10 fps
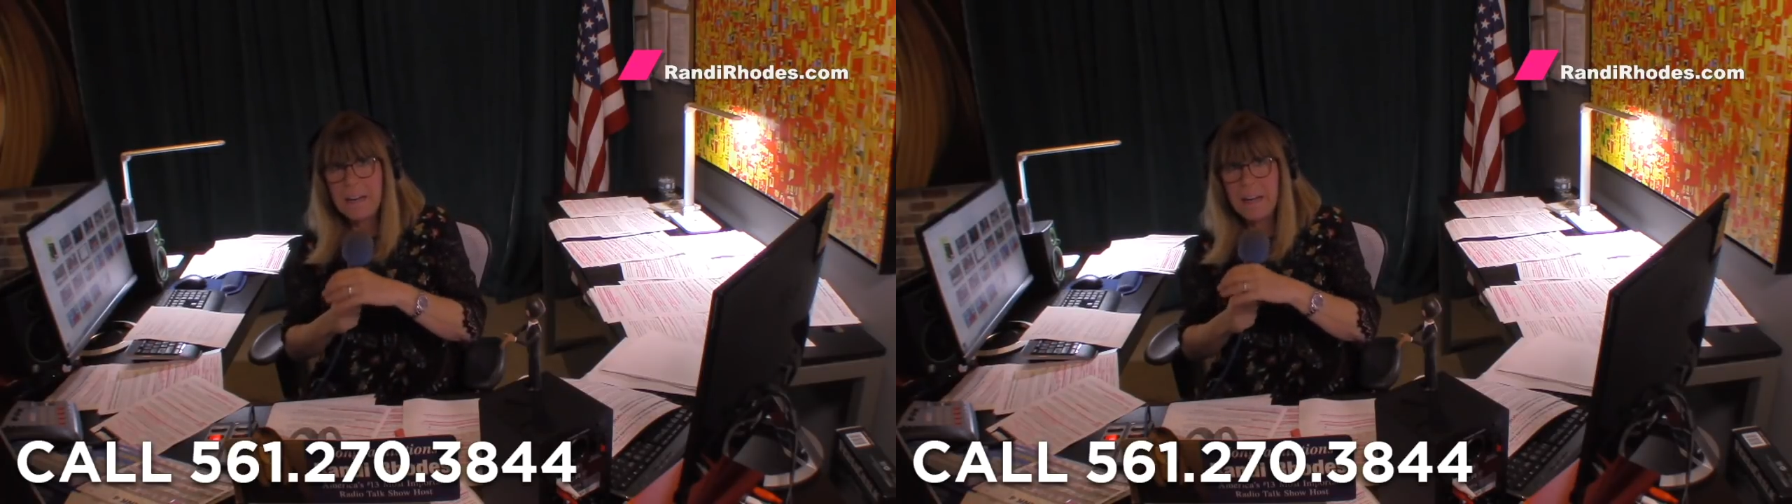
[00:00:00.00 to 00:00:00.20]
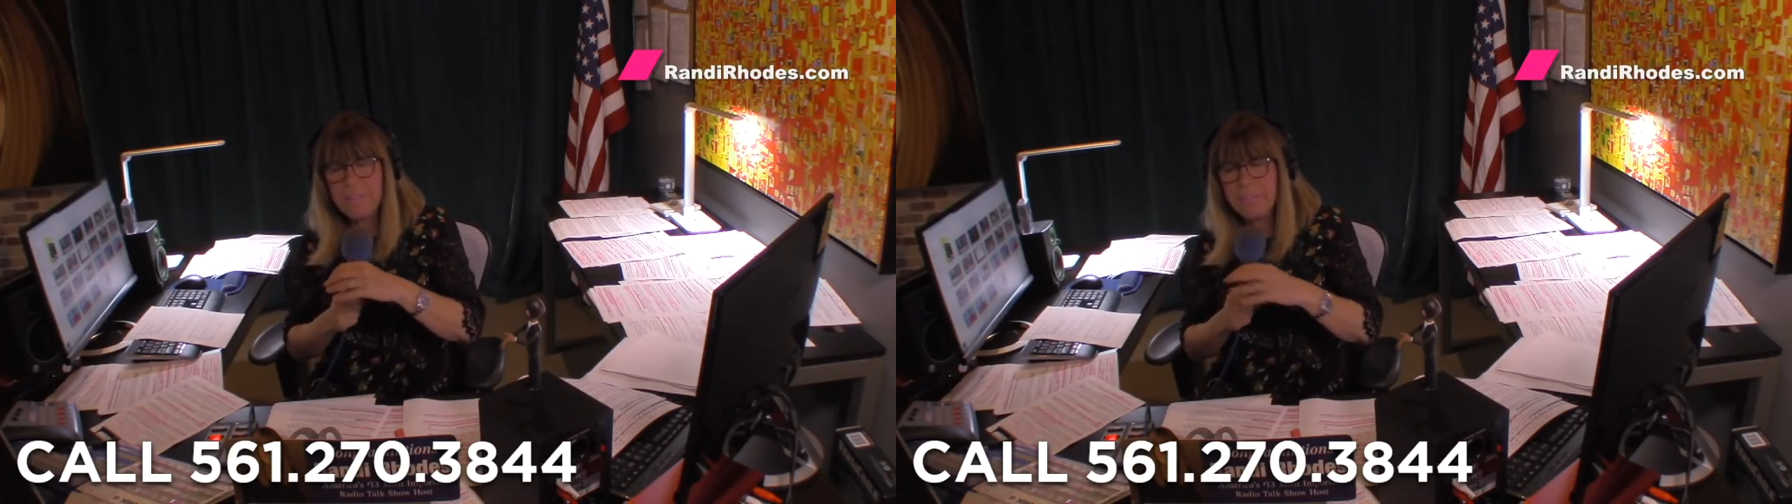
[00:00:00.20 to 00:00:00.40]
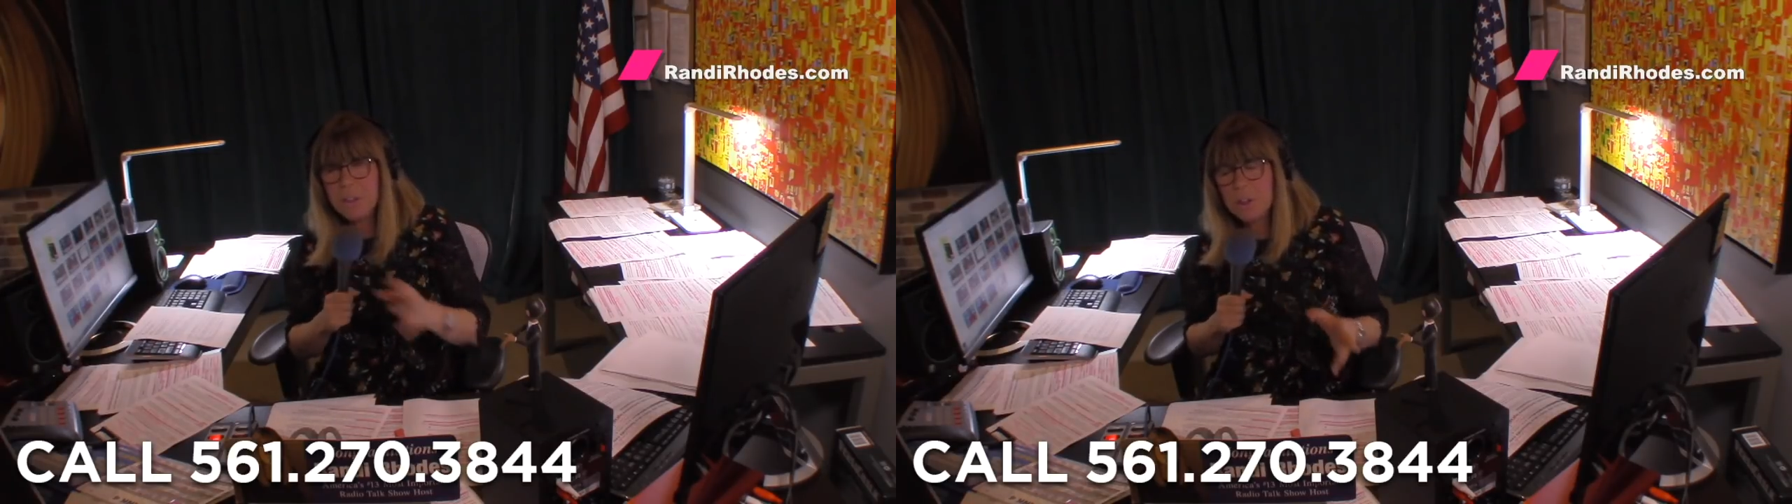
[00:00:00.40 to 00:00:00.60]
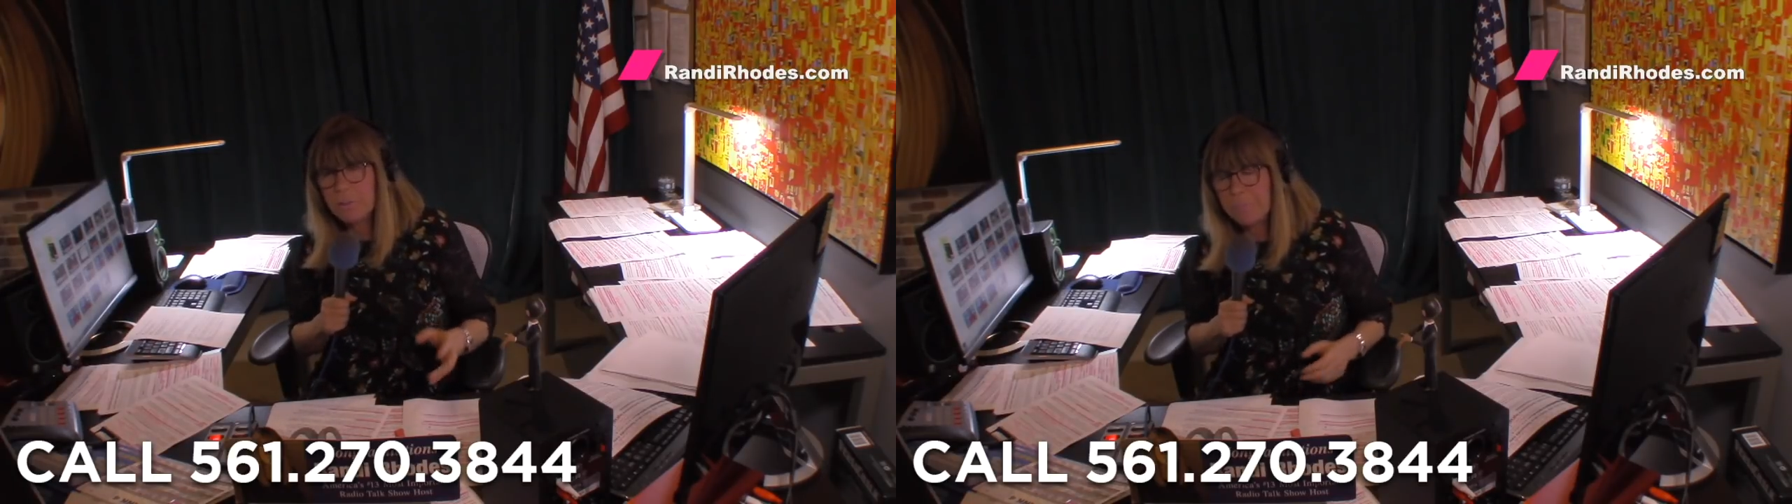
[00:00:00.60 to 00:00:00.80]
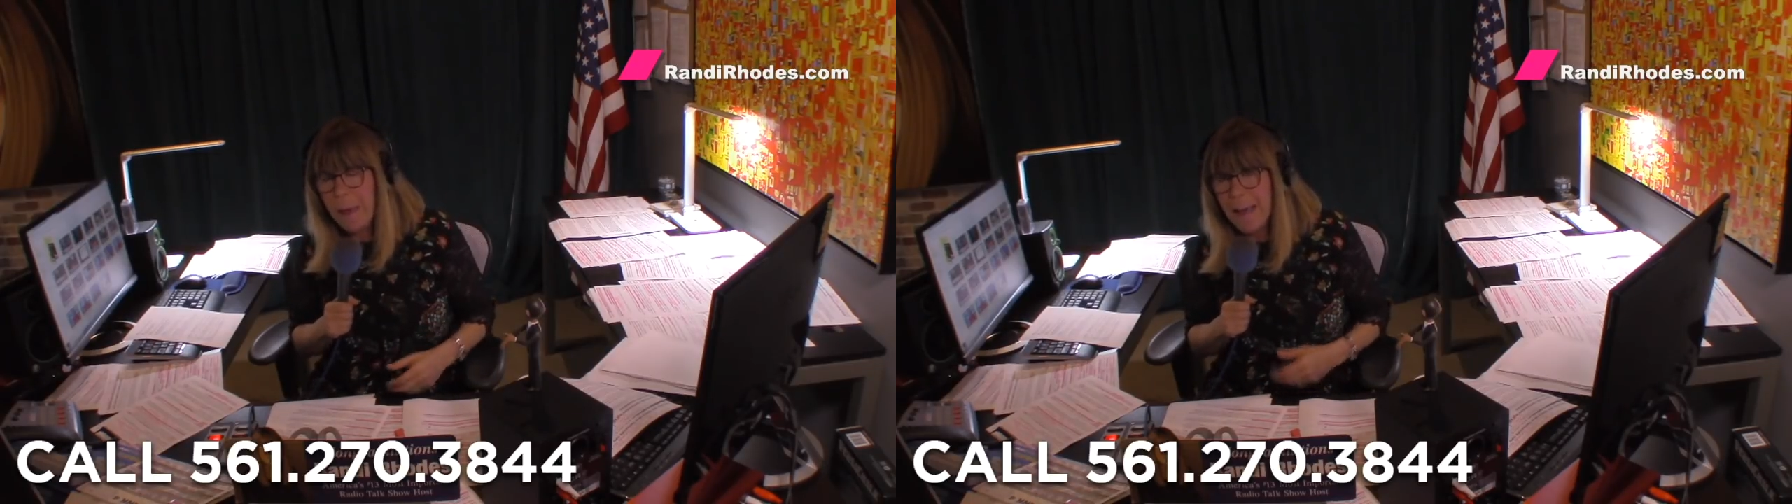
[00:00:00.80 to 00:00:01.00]
and, and a vision
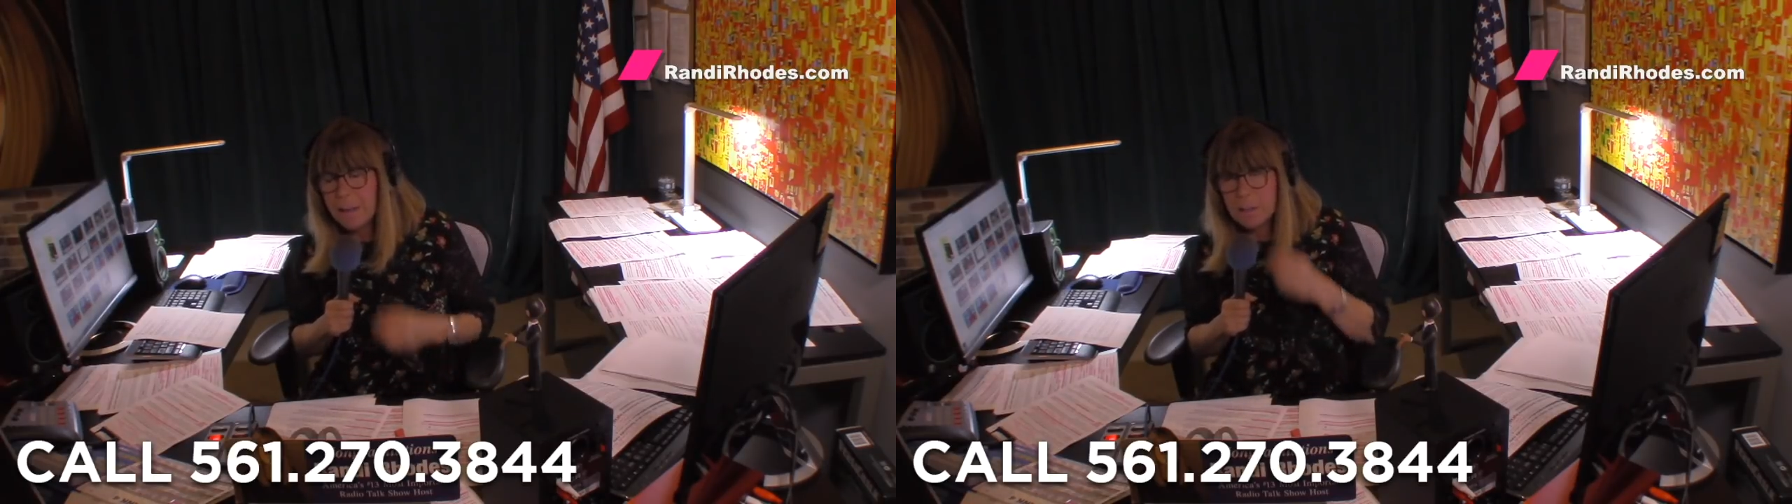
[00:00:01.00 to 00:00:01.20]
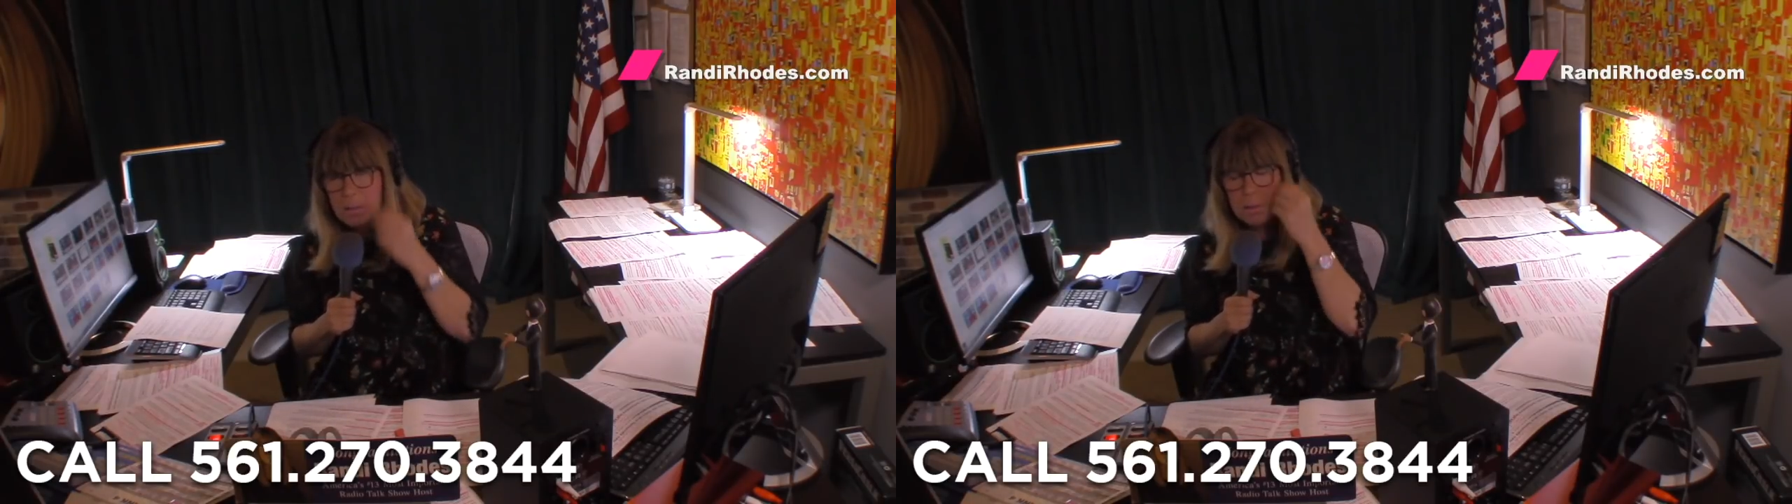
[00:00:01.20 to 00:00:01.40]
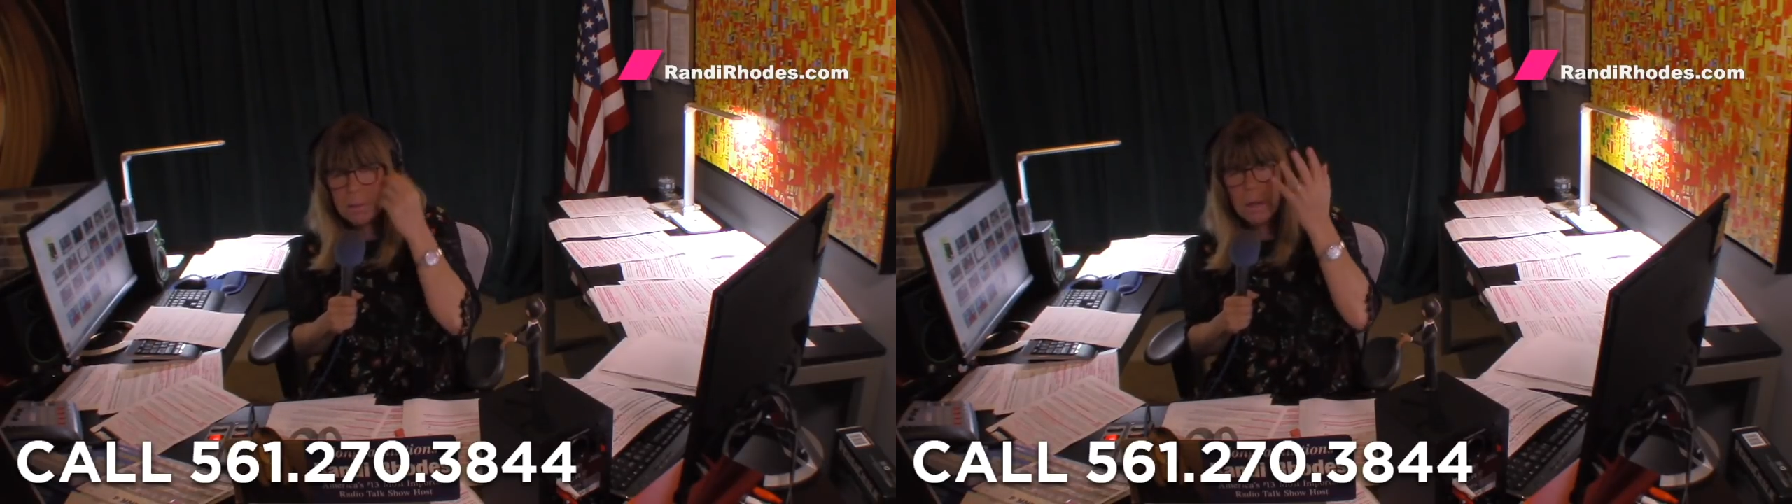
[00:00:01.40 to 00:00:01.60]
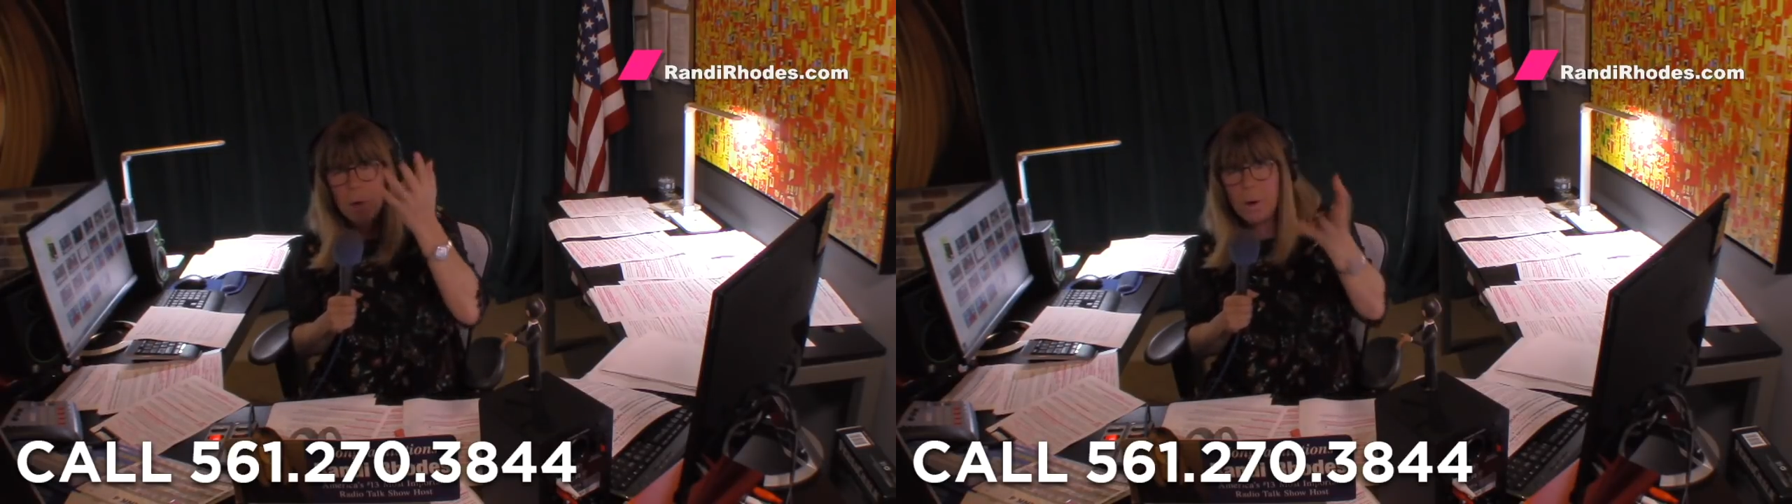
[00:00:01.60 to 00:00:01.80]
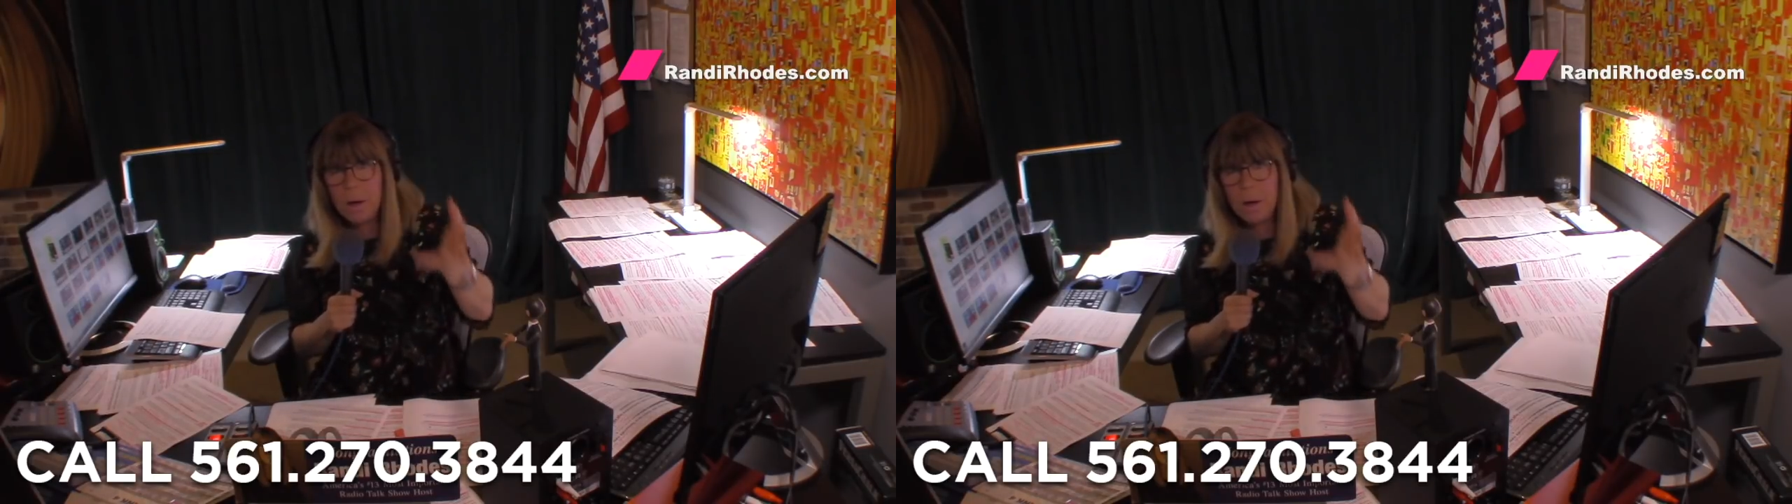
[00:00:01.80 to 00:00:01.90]
of maggots, you know,